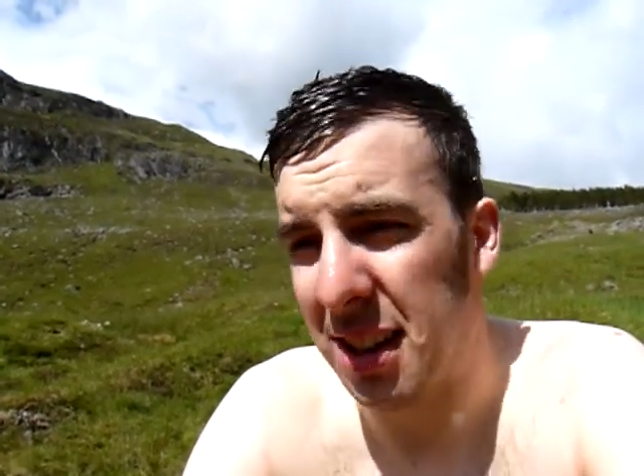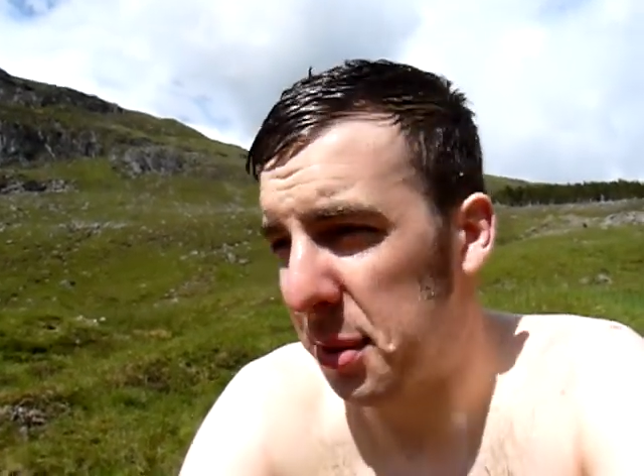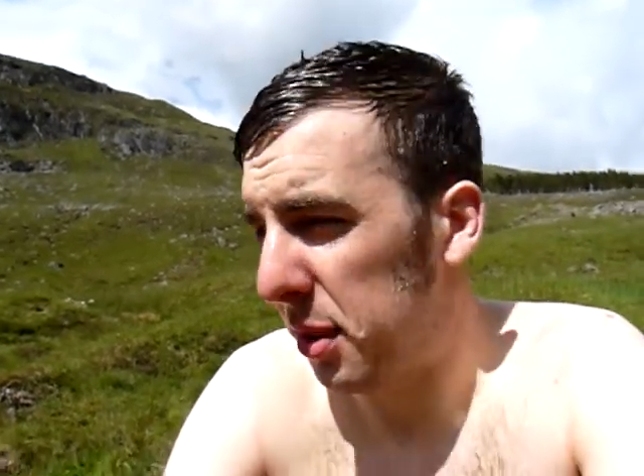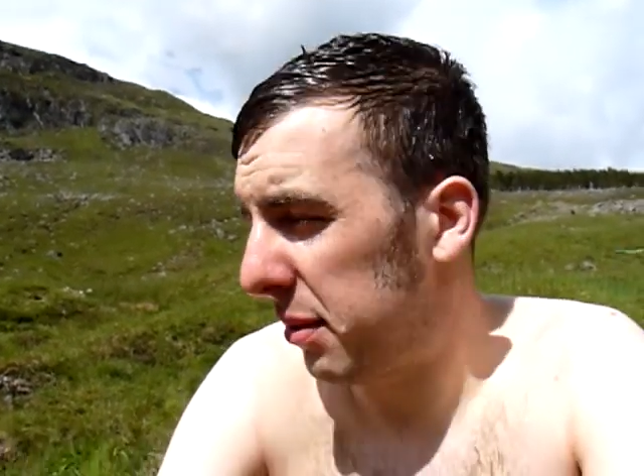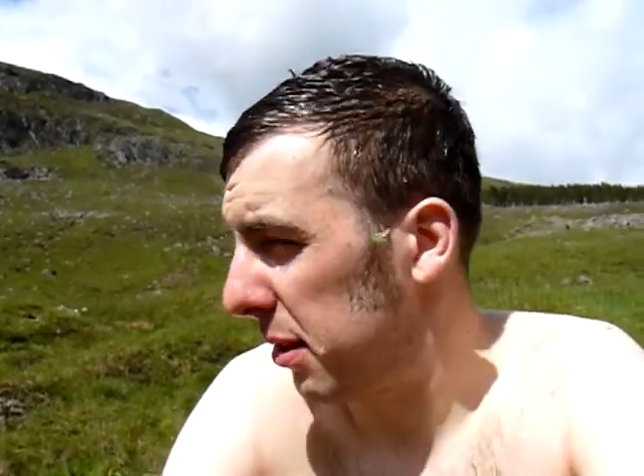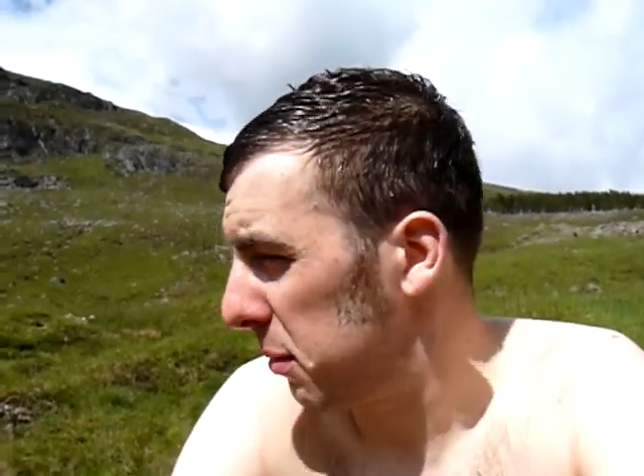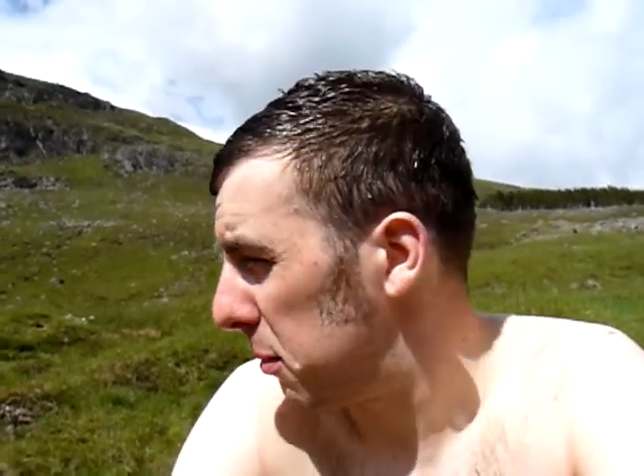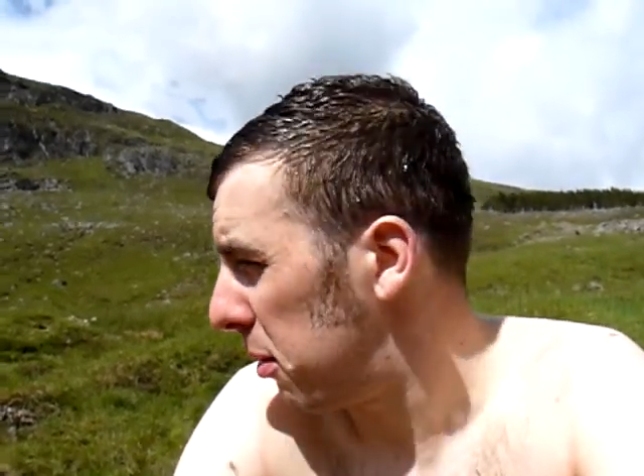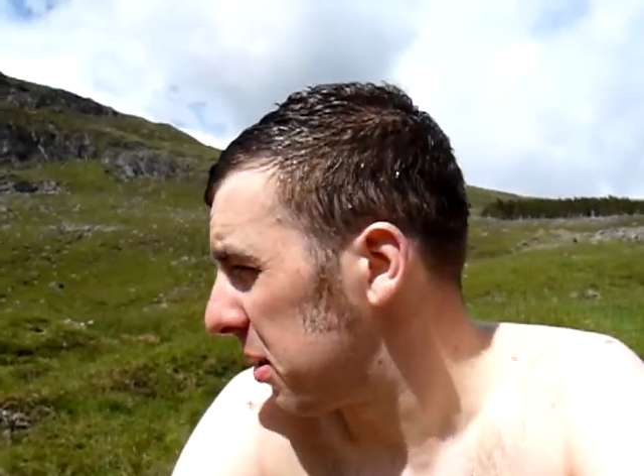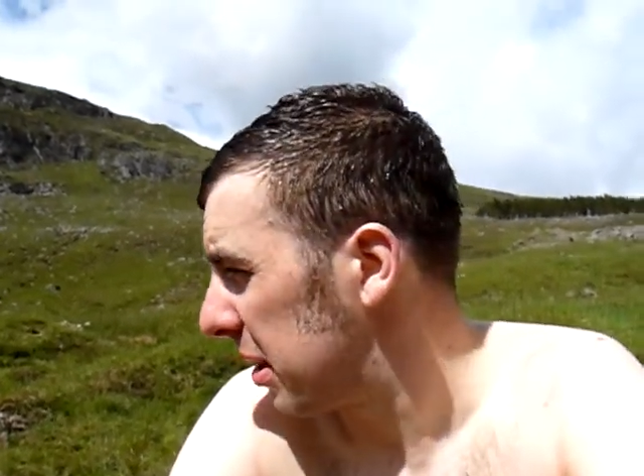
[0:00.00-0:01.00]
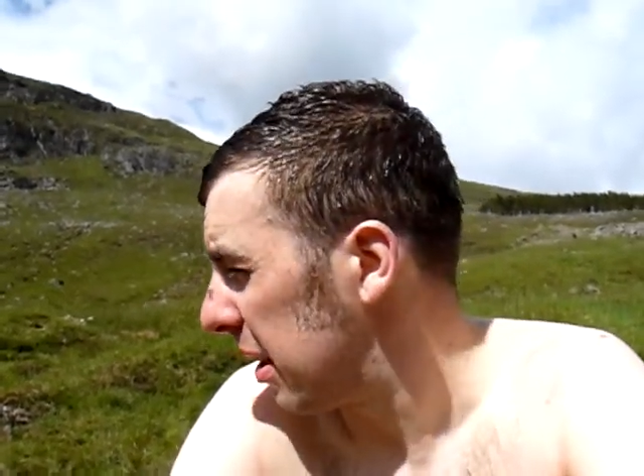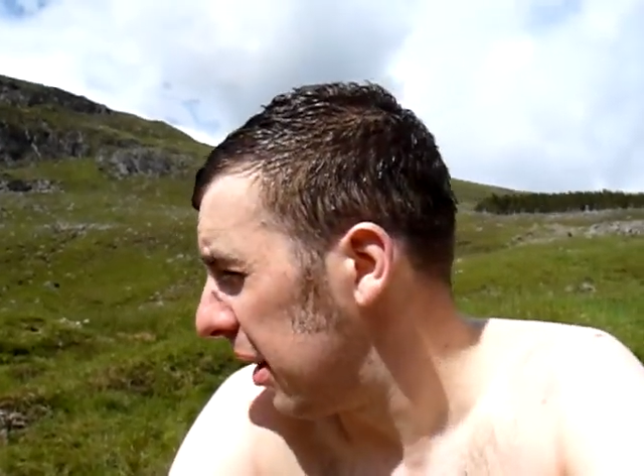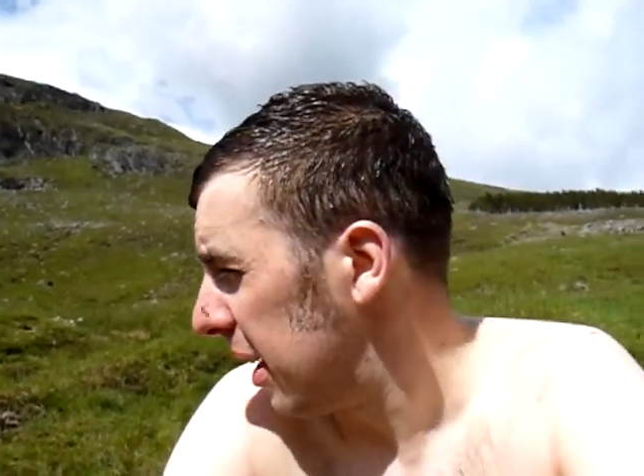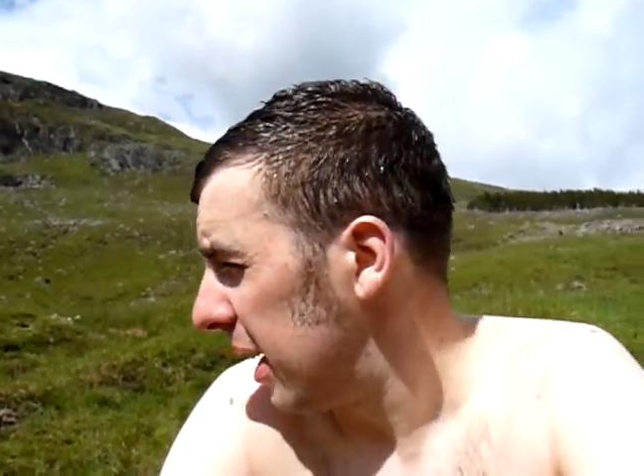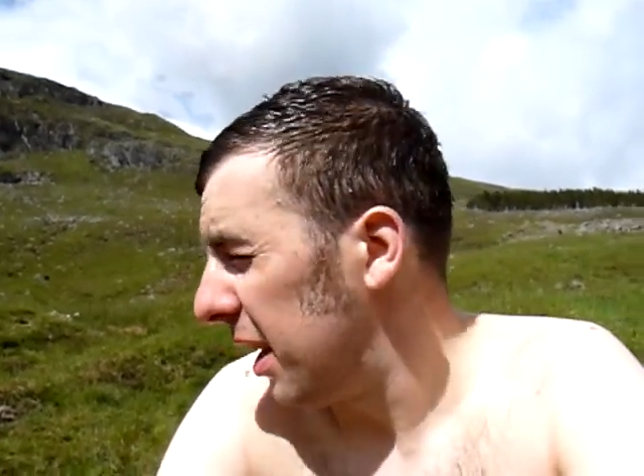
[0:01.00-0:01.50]
so that's why I've had a wee wash.
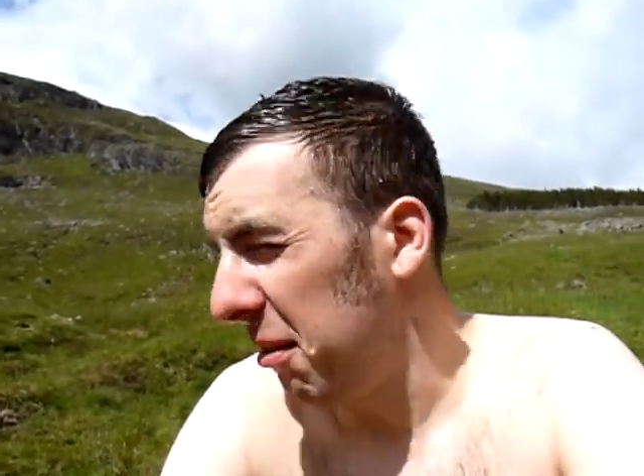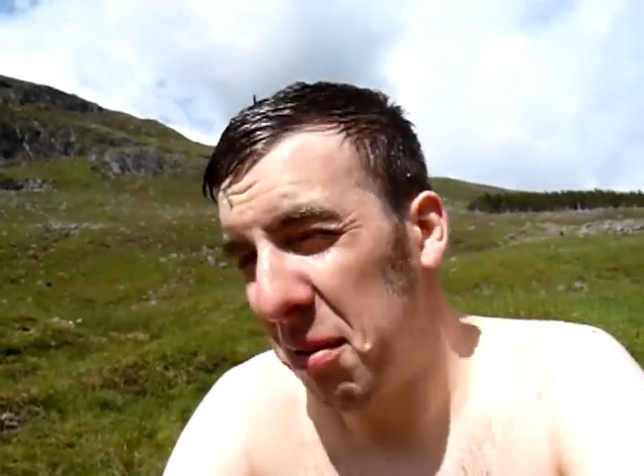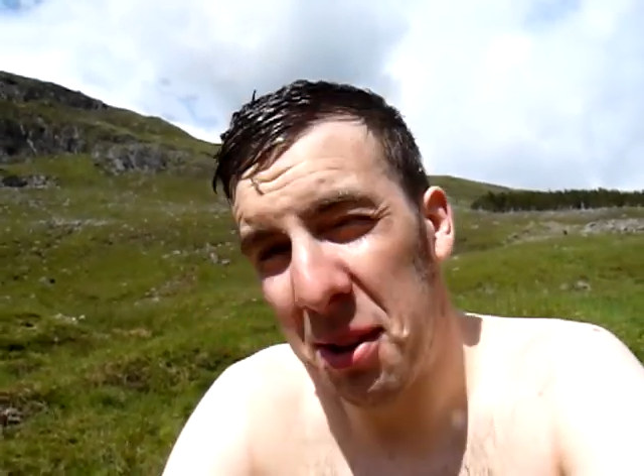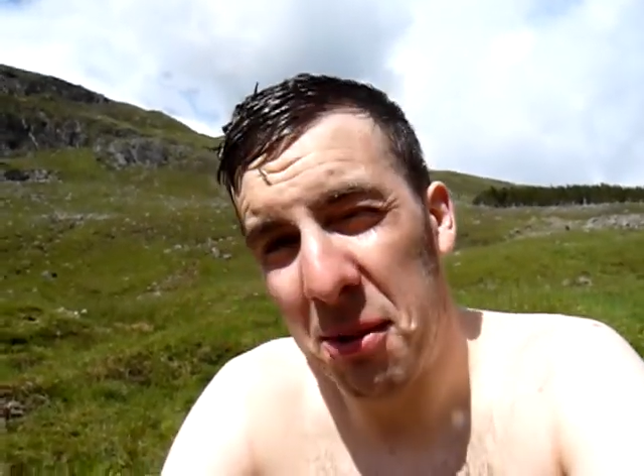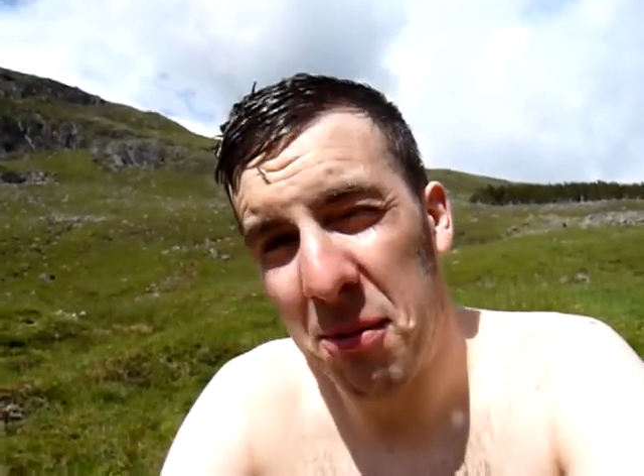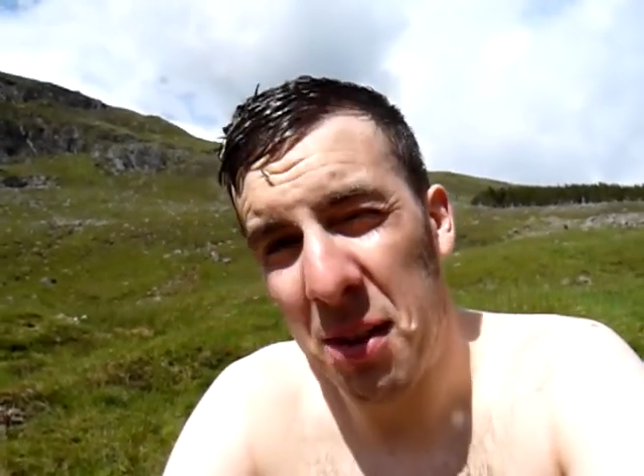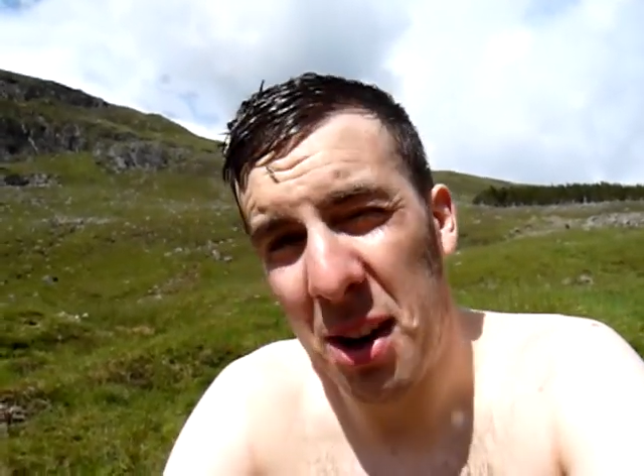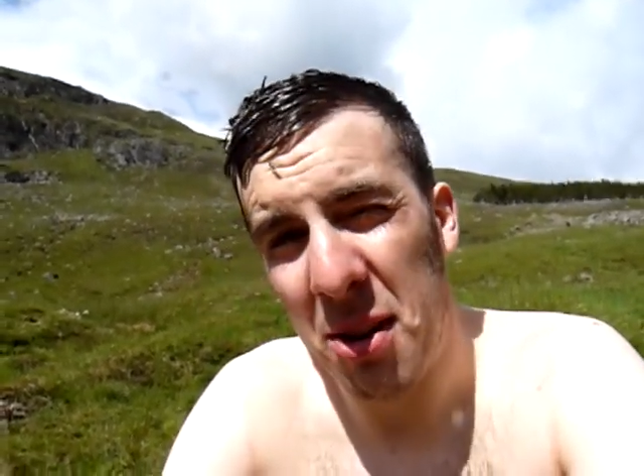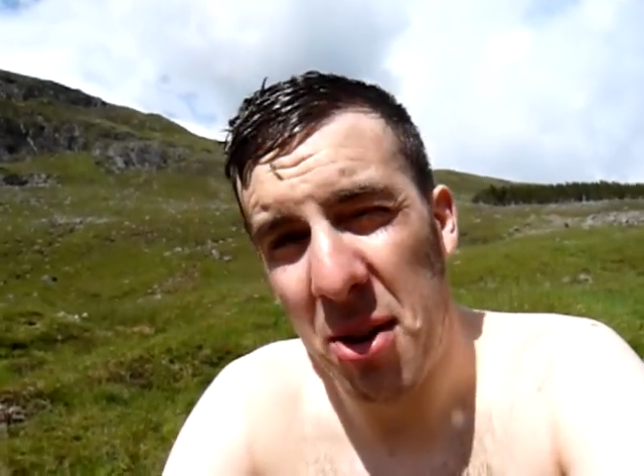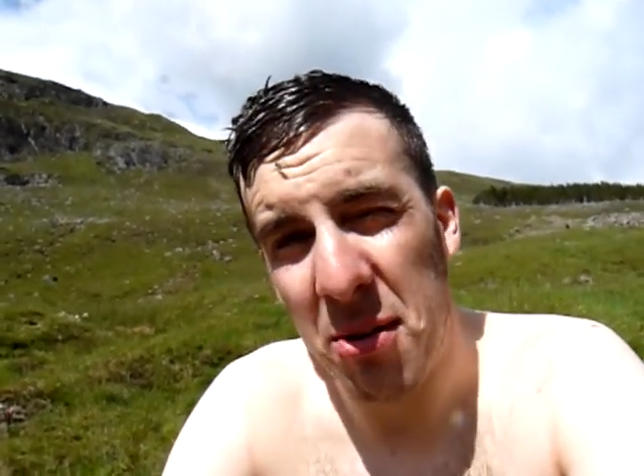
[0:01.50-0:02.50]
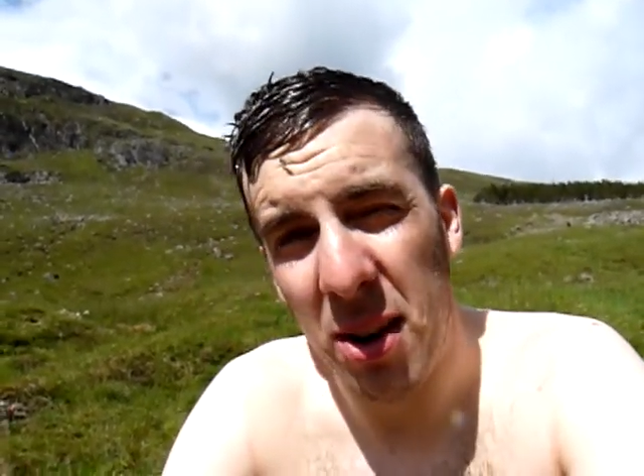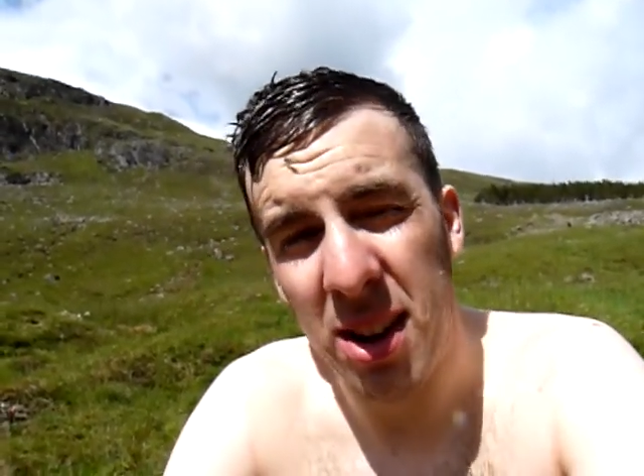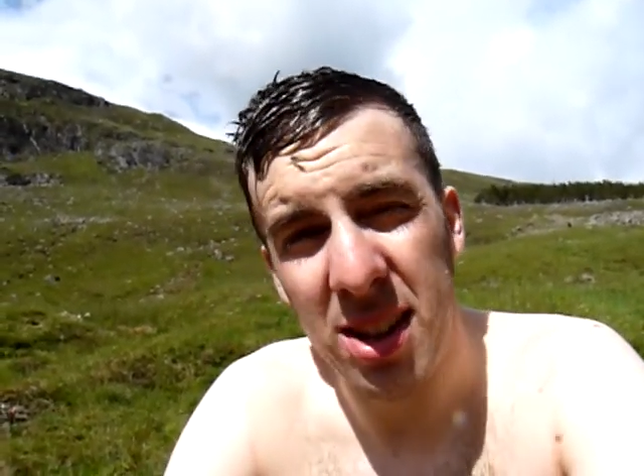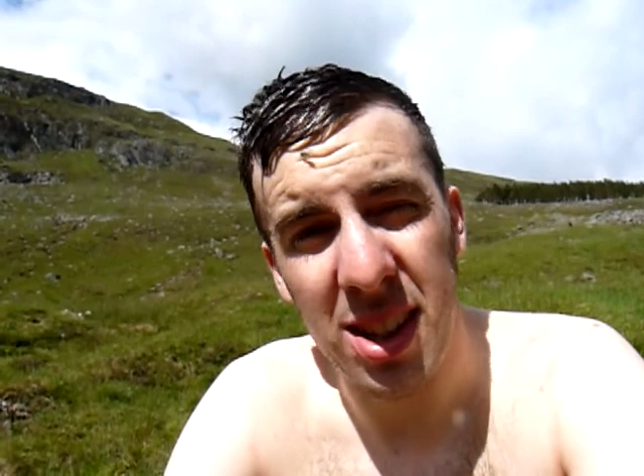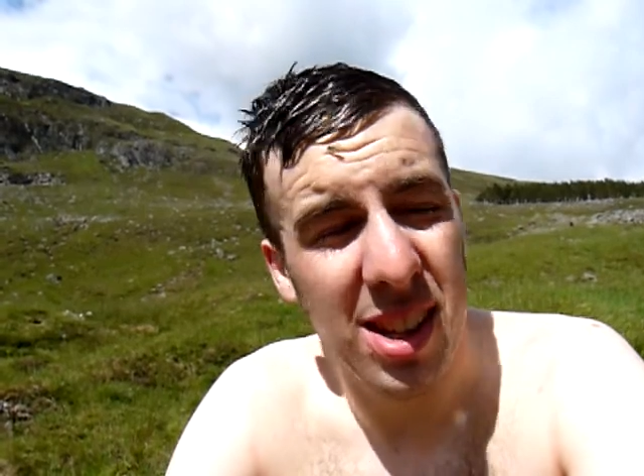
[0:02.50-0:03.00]
Feeling very refreshed.